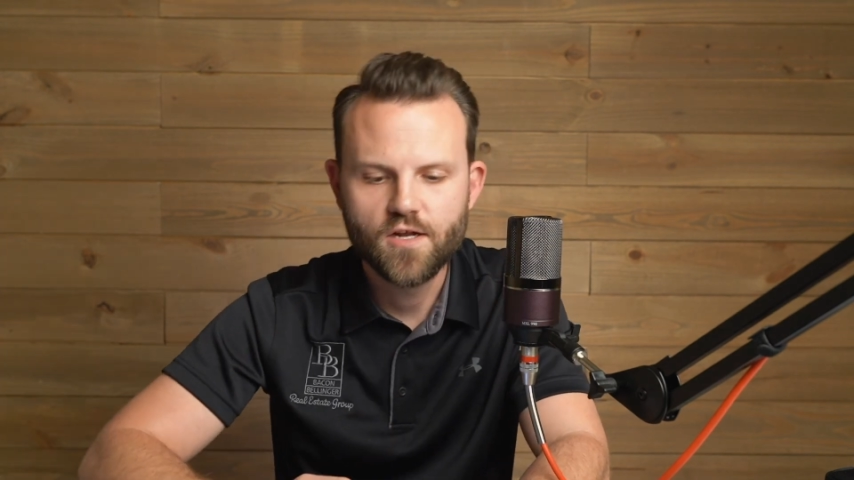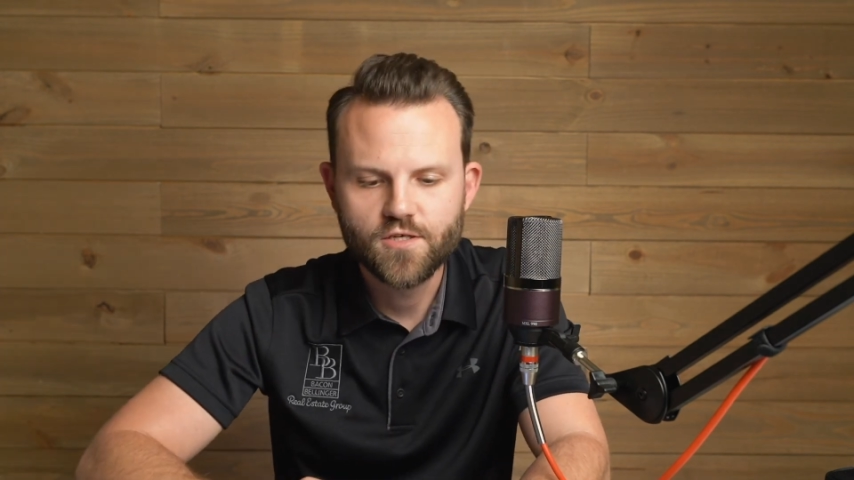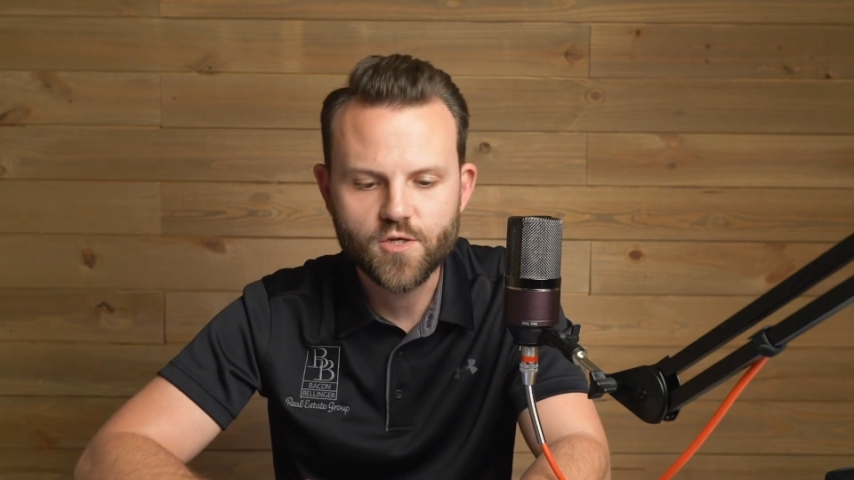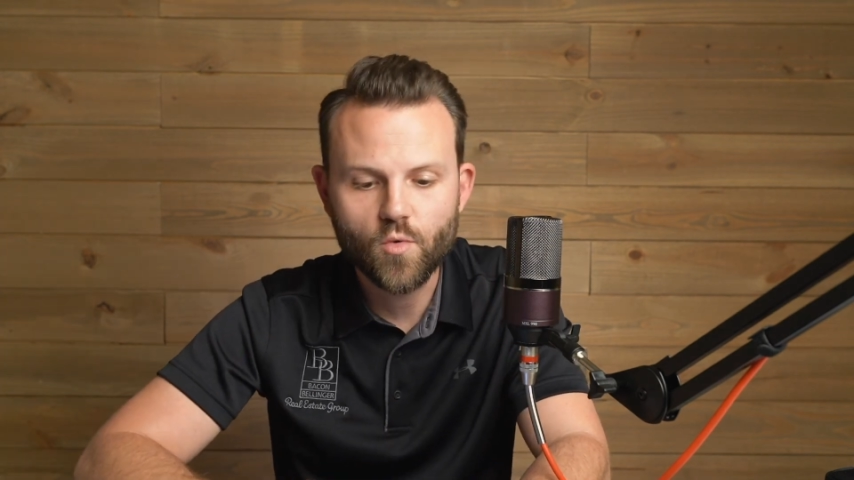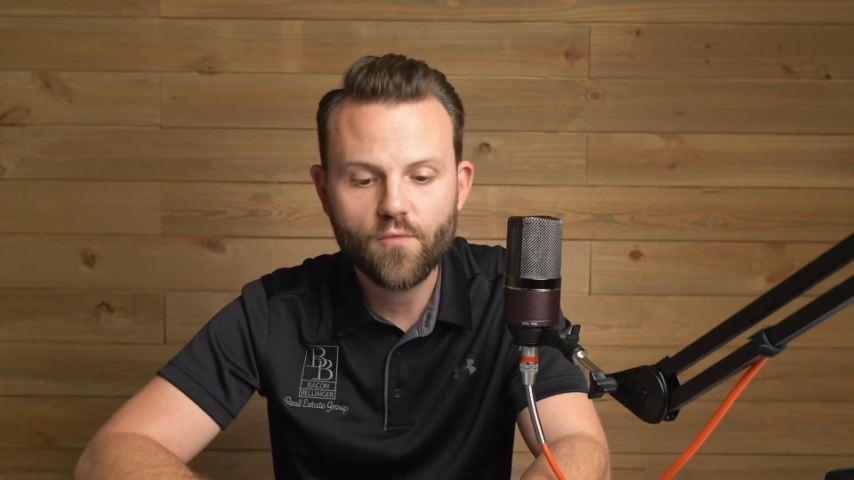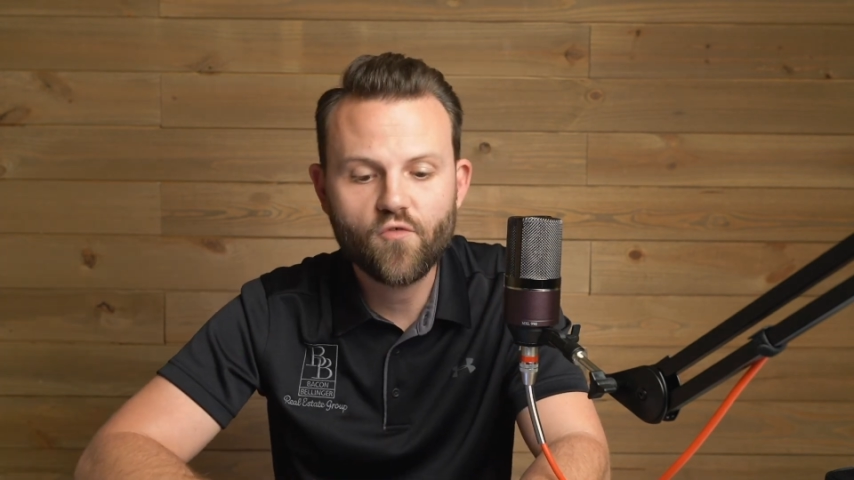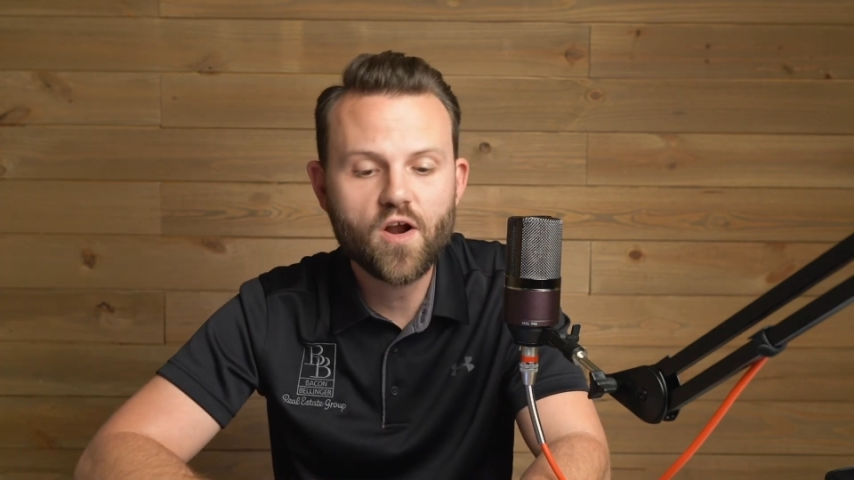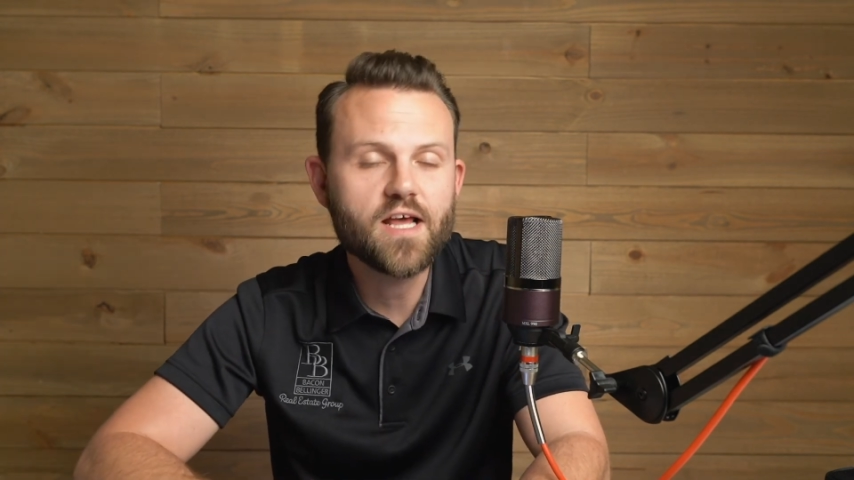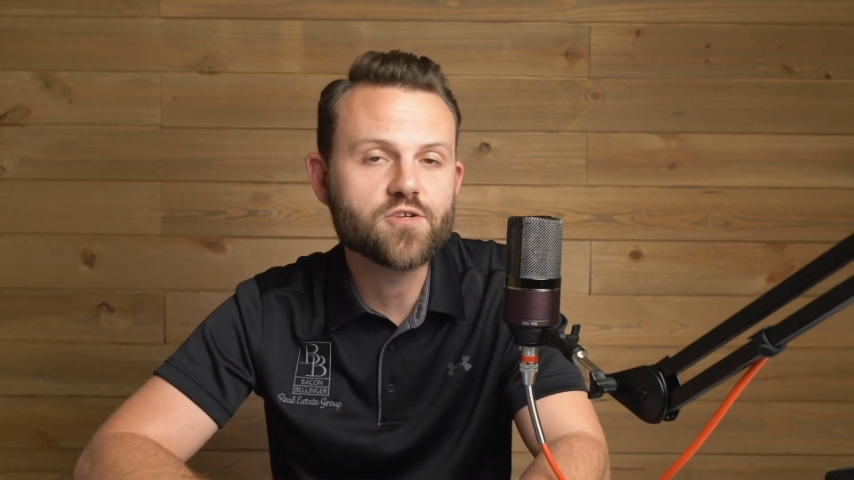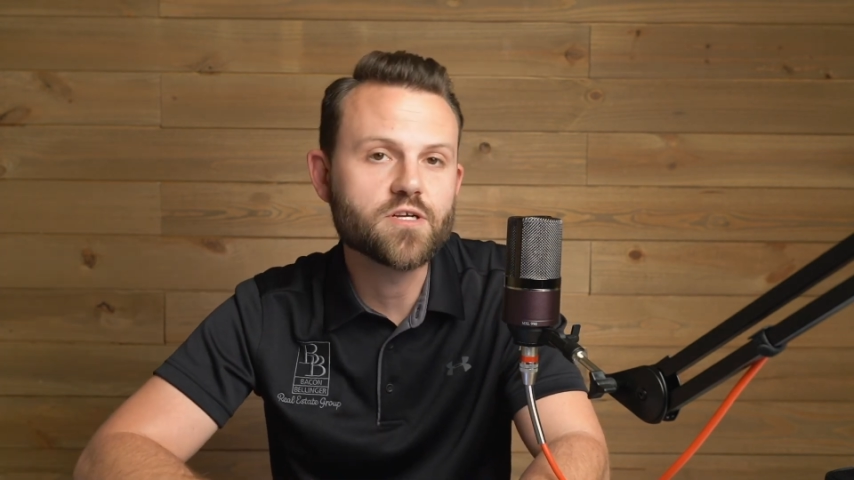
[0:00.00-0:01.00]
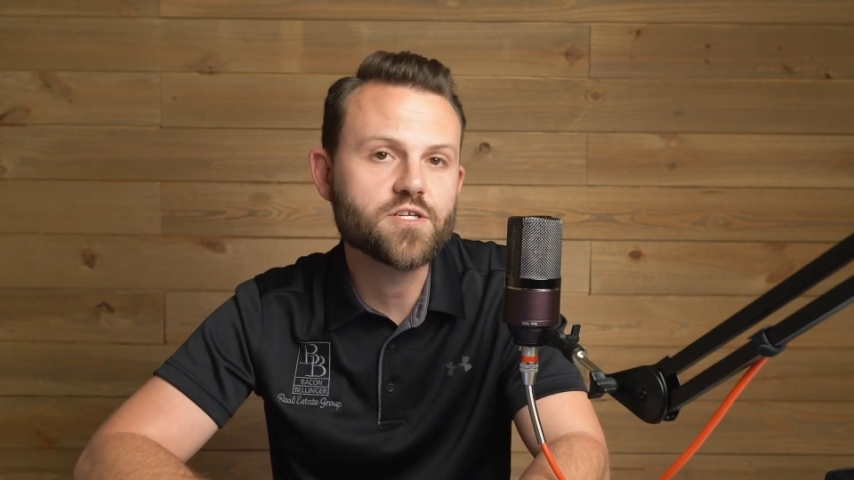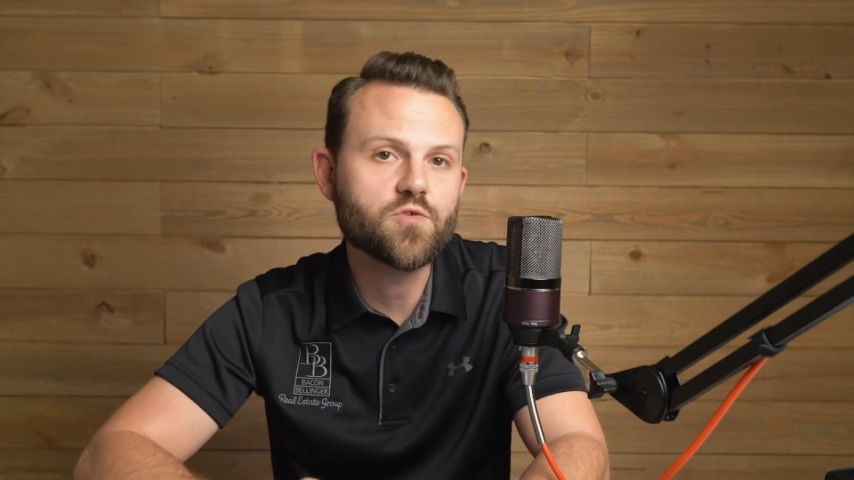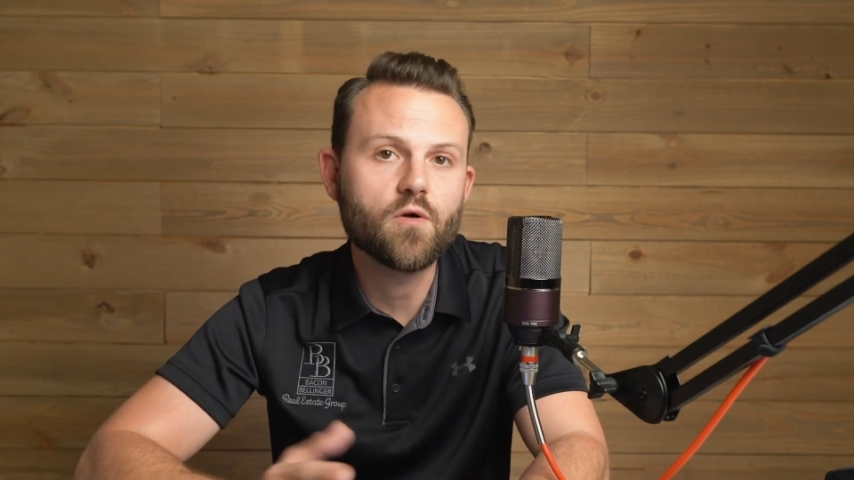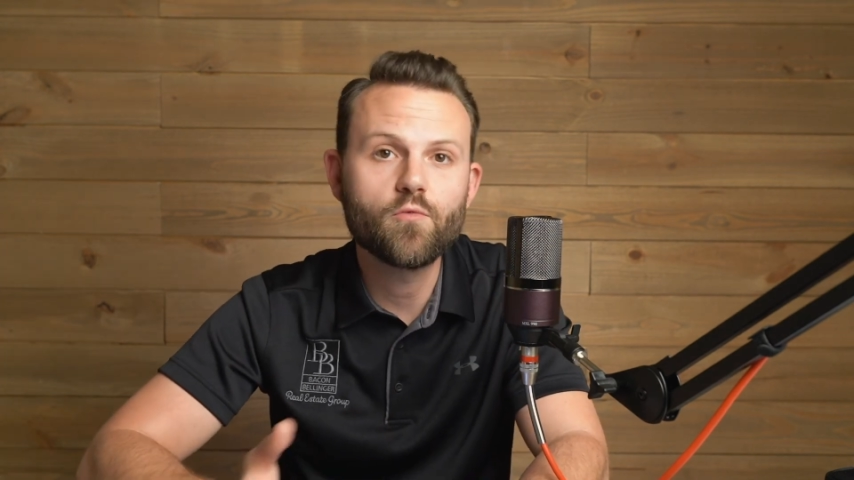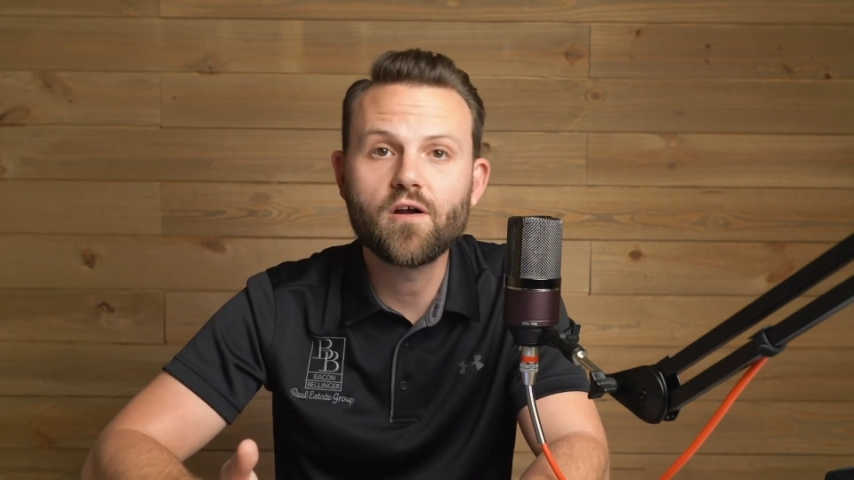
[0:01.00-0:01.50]
Do you want front entry? Do you
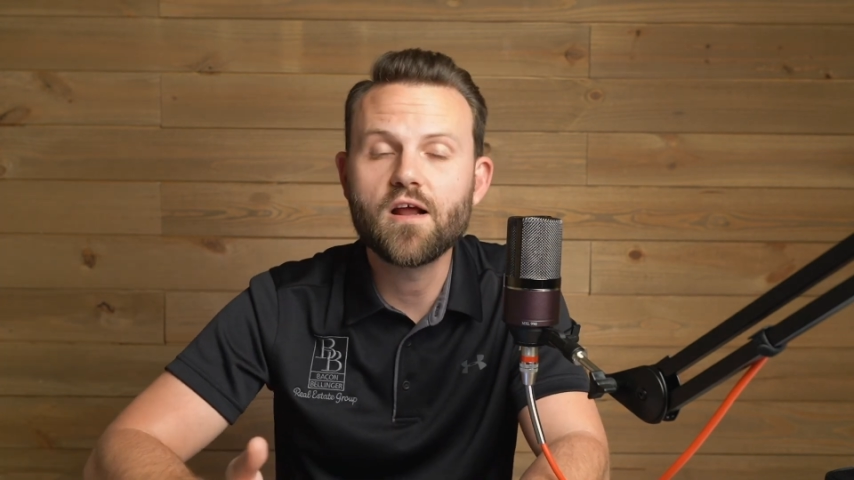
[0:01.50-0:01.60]
want rear